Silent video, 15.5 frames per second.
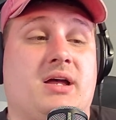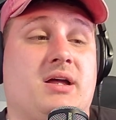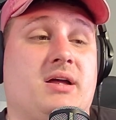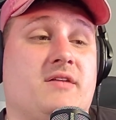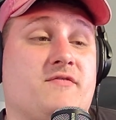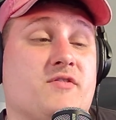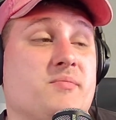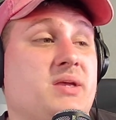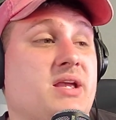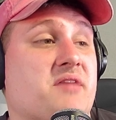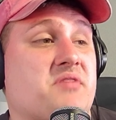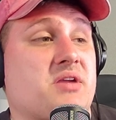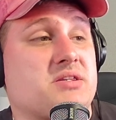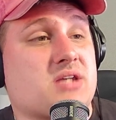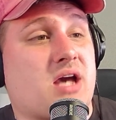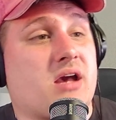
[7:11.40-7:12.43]
For me, I
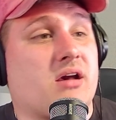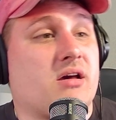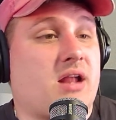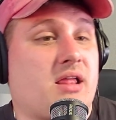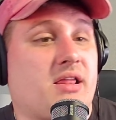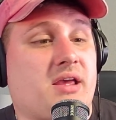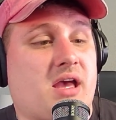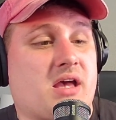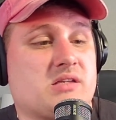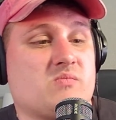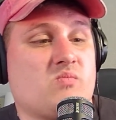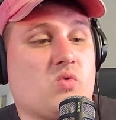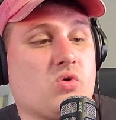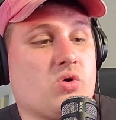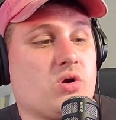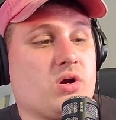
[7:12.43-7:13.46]
think Diagon Alley has
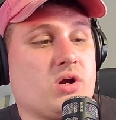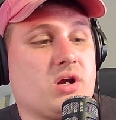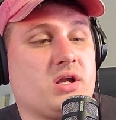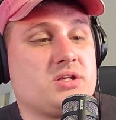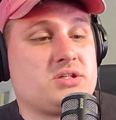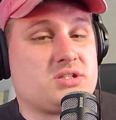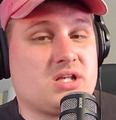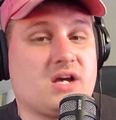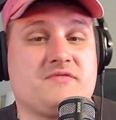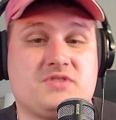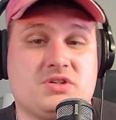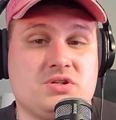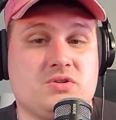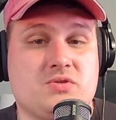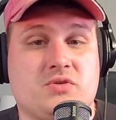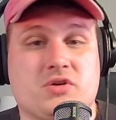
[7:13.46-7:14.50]
more stuff to
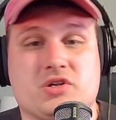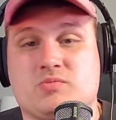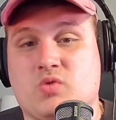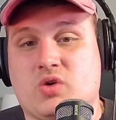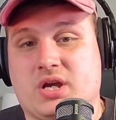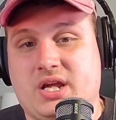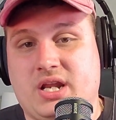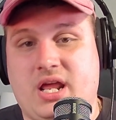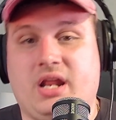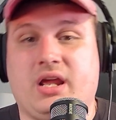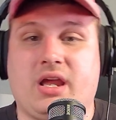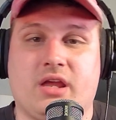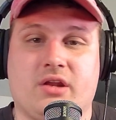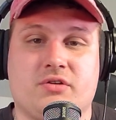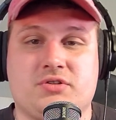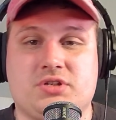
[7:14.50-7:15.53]
do. There's more kinetic
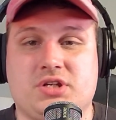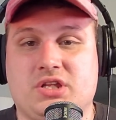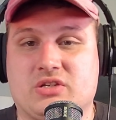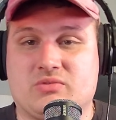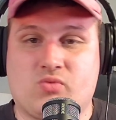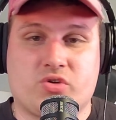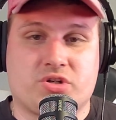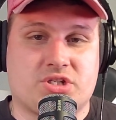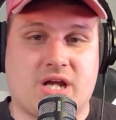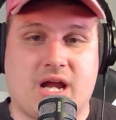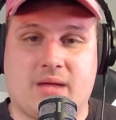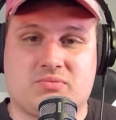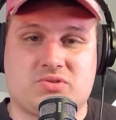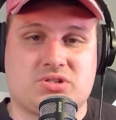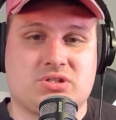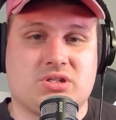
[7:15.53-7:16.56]
energy. There's more
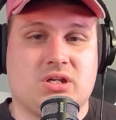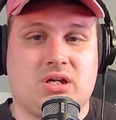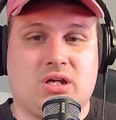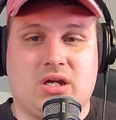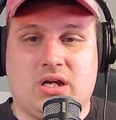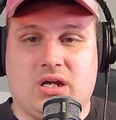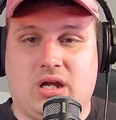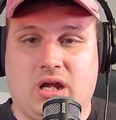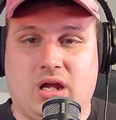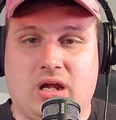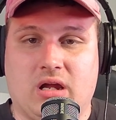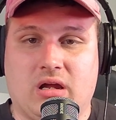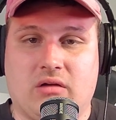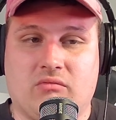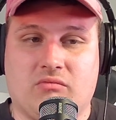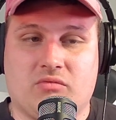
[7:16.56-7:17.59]
shops.
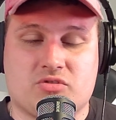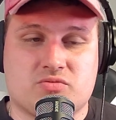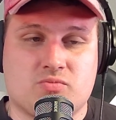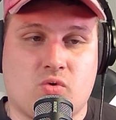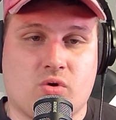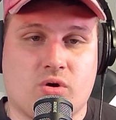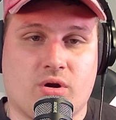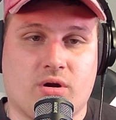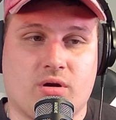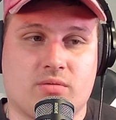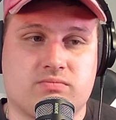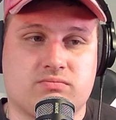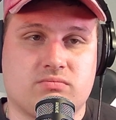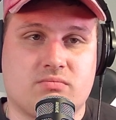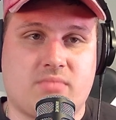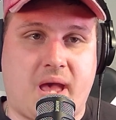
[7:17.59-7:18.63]
There's more
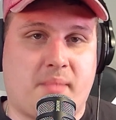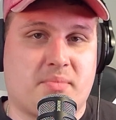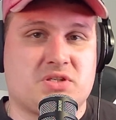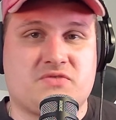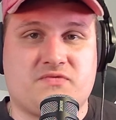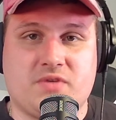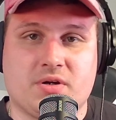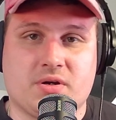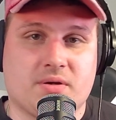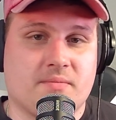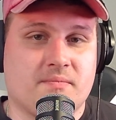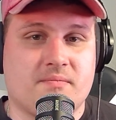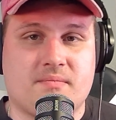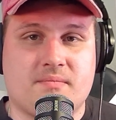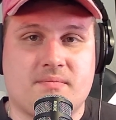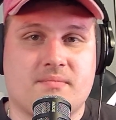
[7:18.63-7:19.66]
atmosphere,
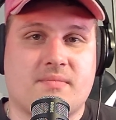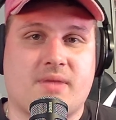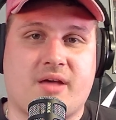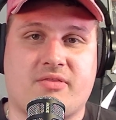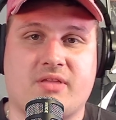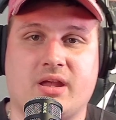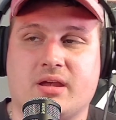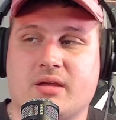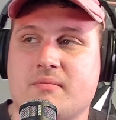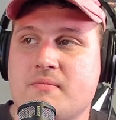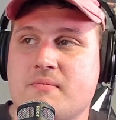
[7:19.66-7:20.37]
I think.